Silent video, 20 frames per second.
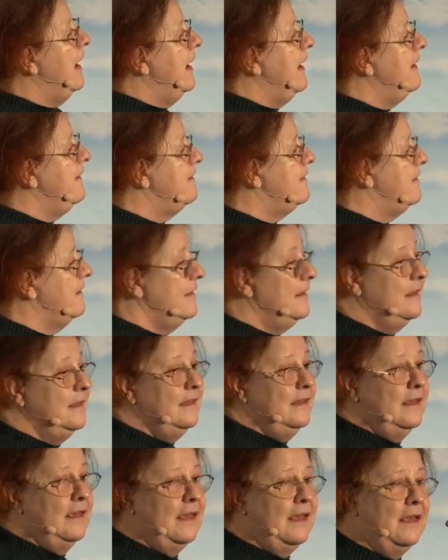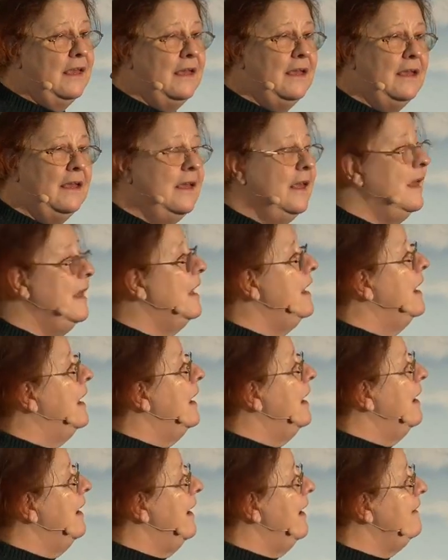is, uh,
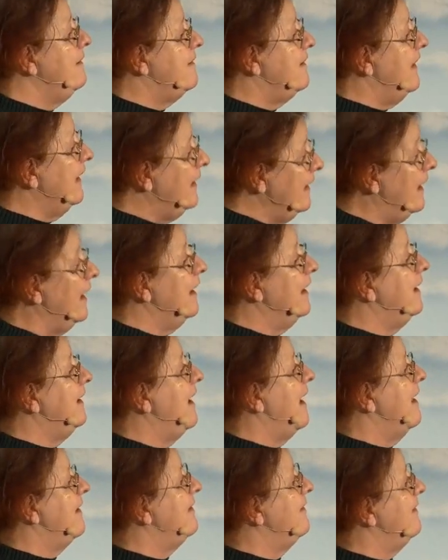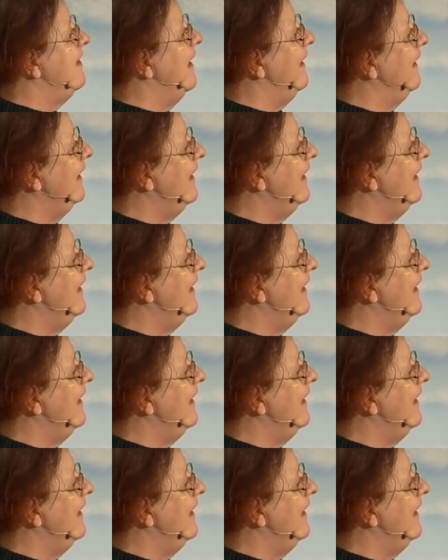is sinking, yes.